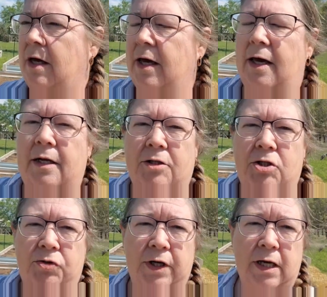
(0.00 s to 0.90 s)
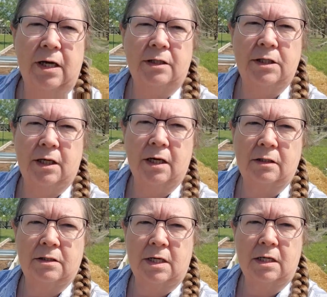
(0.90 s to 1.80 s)
it is tricky to get
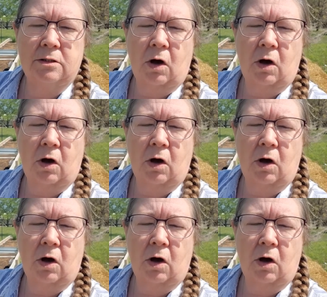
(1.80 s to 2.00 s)
seeds